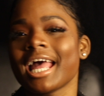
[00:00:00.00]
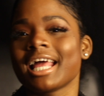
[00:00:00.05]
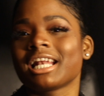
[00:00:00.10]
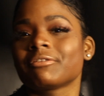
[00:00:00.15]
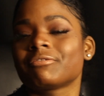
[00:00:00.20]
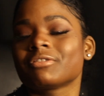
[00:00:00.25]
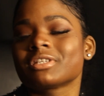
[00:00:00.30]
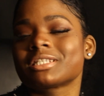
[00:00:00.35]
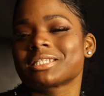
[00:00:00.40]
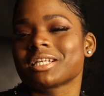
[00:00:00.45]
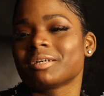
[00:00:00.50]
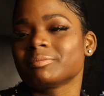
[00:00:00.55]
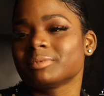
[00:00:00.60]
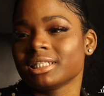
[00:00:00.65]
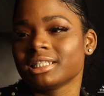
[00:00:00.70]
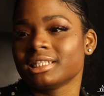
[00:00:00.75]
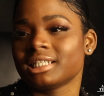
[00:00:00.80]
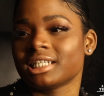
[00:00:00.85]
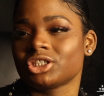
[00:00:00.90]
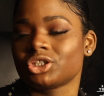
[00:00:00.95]
And if it's
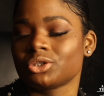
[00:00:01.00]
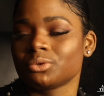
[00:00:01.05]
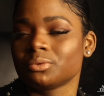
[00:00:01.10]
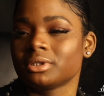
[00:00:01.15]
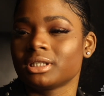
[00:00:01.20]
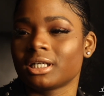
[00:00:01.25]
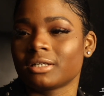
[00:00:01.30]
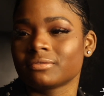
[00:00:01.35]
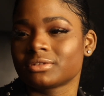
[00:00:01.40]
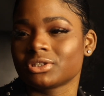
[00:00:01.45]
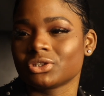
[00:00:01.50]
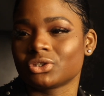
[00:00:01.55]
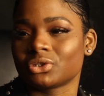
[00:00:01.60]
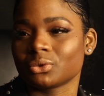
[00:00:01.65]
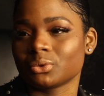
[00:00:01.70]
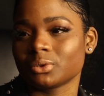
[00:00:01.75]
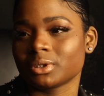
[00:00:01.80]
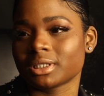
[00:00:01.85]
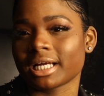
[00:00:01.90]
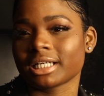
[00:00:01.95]
something that you love to
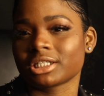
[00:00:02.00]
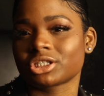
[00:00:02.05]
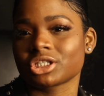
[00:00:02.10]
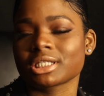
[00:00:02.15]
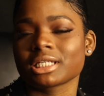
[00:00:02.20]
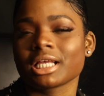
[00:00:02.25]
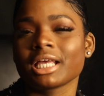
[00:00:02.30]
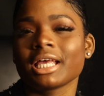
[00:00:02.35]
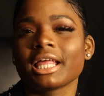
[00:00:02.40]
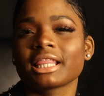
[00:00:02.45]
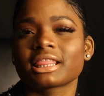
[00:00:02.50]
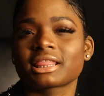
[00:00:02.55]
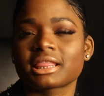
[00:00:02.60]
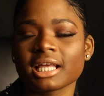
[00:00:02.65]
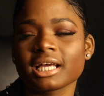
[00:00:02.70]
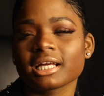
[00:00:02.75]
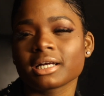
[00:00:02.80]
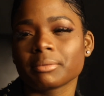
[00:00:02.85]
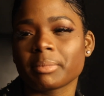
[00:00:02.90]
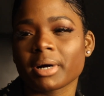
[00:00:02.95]
do, like, just
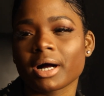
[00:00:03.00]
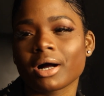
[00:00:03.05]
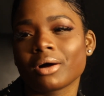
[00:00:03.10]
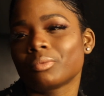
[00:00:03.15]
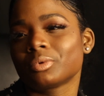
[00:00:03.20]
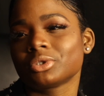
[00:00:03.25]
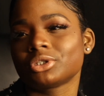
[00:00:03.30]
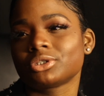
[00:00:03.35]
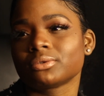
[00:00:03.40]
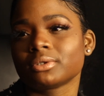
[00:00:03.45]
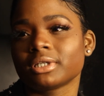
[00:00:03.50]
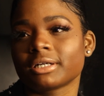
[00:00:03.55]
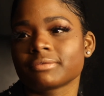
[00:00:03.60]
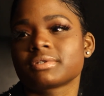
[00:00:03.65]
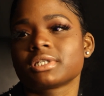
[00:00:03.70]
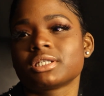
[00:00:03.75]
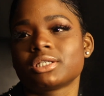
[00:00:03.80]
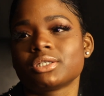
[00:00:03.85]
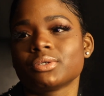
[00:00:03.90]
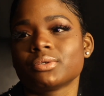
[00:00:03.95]
think about what you love
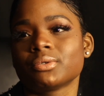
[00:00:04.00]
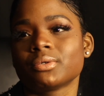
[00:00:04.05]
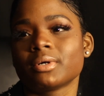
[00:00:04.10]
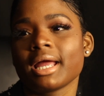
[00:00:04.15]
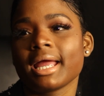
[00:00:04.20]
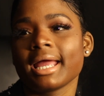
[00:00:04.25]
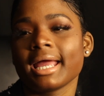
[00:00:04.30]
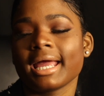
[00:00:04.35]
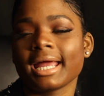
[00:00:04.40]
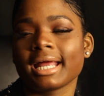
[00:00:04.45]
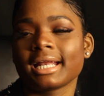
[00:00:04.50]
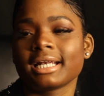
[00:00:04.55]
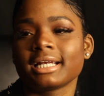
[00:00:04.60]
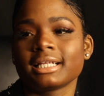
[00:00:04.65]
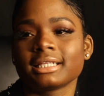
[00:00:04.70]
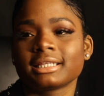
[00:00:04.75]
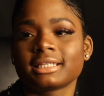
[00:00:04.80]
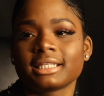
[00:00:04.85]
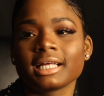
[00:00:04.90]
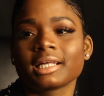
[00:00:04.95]
to do, and
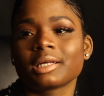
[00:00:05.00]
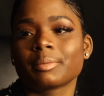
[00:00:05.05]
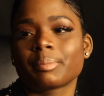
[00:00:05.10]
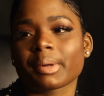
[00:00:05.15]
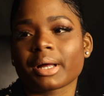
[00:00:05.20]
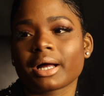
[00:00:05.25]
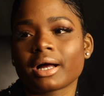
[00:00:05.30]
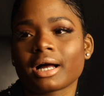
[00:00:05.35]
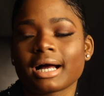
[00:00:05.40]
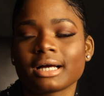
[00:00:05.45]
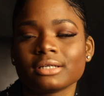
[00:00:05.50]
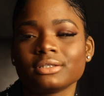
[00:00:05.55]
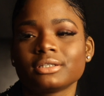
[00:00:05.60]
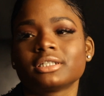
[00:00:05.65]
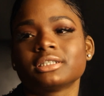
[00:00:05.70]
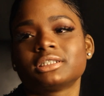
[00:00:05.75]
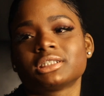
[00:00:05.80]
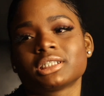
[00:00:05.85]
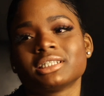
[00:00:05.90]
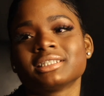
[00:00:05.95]
then think about how you
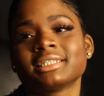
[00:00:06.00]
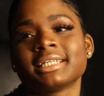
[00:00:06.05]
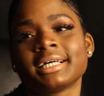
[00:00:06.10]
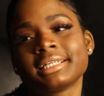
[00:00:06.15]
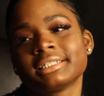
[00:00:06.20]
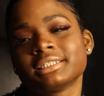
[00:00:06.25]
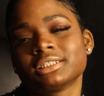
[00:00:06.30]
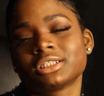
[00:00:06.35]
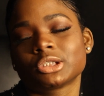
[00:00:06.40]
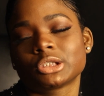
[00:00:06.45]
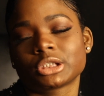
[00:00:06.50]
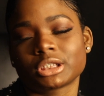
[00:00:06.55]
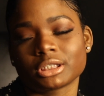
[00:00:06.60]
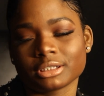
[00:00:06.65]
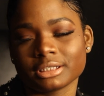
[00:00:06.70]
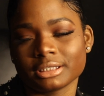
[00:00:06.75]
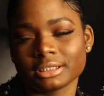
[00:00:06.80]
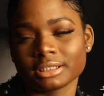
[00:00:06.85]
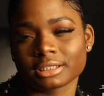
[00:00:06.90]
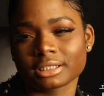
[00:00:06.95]
could turn that into a
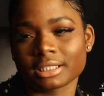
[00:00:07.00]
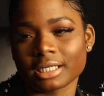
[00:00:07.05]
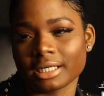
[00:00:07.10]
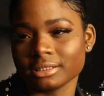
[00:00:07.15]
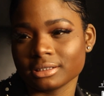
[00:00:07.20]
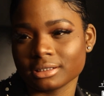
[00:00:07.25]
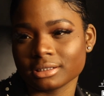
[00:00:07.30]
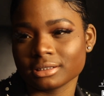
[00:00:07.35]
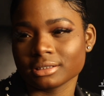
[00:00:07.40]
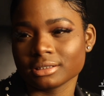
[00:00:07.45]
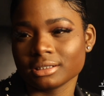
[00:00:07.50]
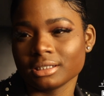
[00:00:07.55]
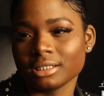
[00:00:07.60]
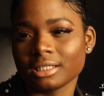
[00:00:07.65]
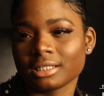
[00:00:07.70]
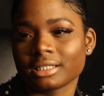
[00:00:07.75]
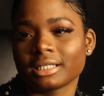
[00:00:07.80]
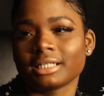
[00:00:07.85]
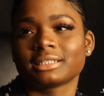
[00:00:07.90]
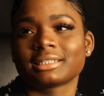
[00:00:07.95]
career, kind of.
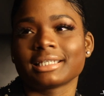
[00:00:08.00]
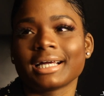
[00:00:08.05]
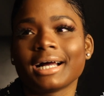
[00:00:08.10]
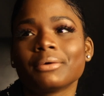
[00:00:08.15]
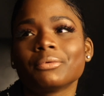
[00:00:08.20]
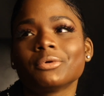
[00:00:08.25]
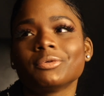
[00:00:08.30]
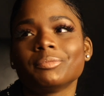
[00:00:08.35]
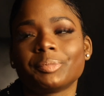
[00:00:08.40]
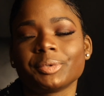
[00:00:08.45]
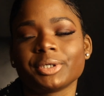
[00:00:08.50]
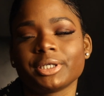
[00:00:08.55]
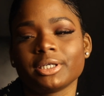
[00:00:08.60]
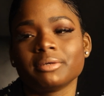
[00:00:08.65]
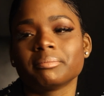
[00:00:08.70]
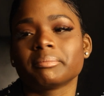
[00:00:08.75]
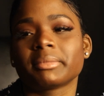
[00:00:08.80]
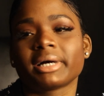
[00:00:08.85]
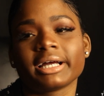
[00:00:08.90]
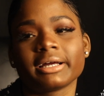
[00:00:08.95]
Like, that would
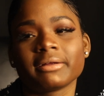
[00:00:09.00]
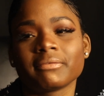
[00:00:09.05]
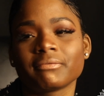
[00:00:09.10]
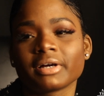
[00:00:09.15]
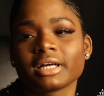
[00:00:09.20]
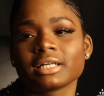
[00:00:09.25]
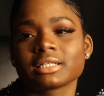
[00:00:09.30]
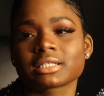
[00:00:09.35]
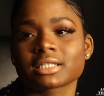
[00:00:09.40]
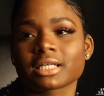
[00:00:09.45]
be my advice.